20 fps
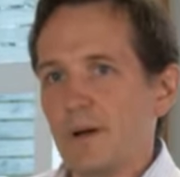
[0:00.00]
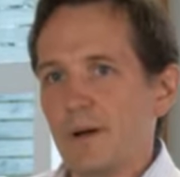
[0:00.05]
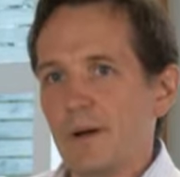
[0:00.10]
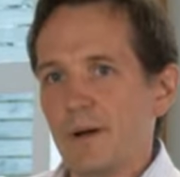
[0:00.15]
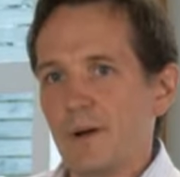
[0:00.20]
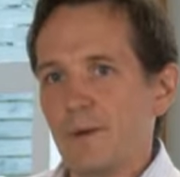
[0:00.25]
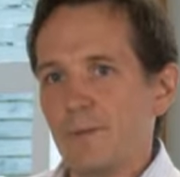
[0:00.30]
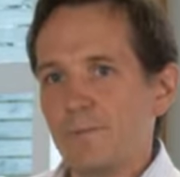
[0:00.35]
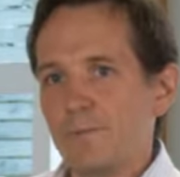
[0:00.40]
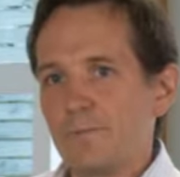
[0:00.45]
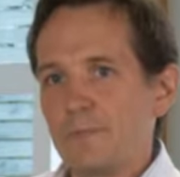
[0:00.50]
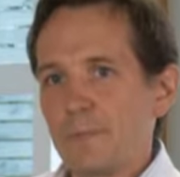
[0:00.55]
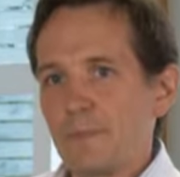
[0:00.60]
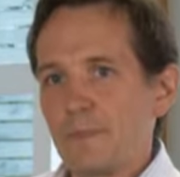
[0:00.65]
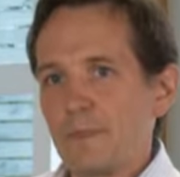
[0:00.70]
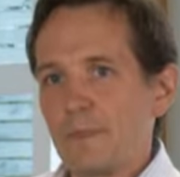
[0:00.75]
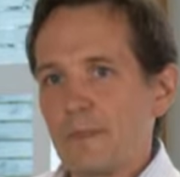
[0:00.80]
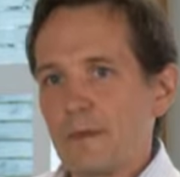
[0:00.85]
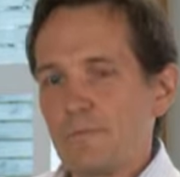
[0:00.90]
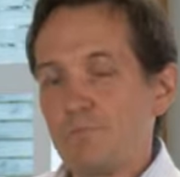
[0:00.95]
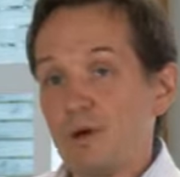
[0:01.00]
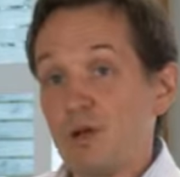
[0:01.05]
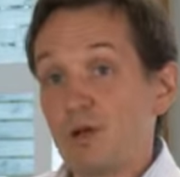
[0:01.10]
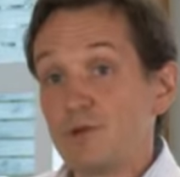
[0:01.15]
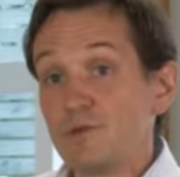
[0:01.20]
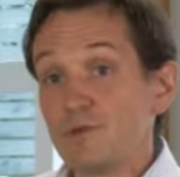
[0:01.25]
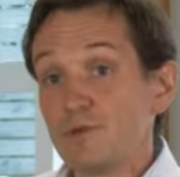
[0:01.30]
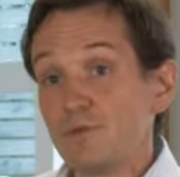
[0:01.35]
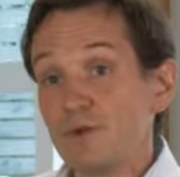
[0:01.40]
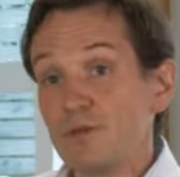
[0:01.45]
But
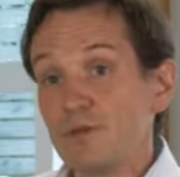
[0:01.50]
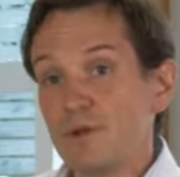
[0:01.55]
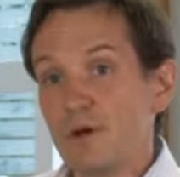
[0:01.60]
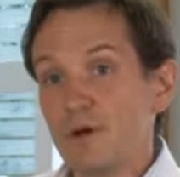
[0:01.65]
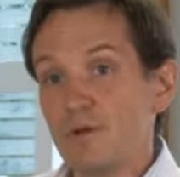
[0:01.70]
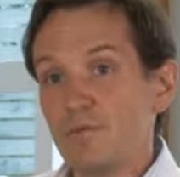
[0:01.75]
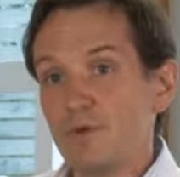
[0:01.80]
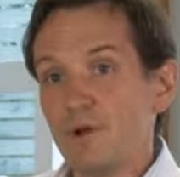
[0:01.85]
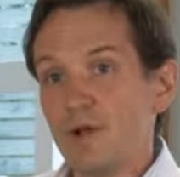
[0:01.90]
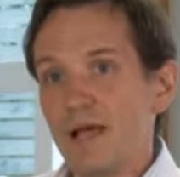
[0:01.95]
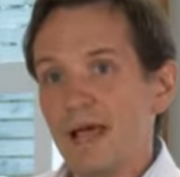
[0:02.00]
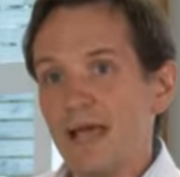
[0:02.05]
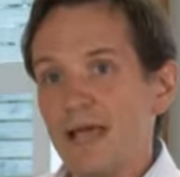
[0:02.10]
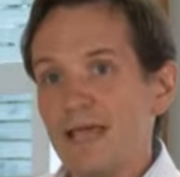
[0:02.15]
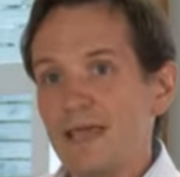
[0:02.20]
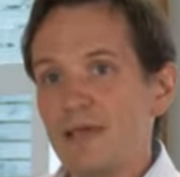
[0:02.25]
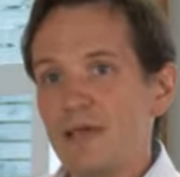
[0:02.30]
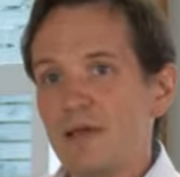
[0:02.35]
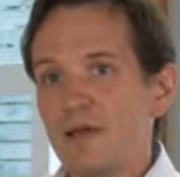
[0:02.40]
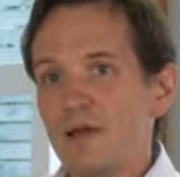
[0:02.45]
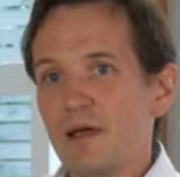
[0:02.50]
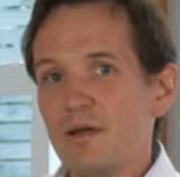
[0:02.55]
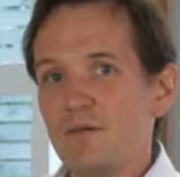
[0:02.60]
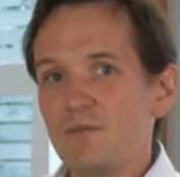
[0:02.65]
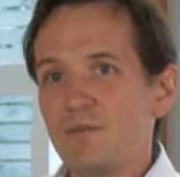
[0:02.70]
also we thought, well, hey,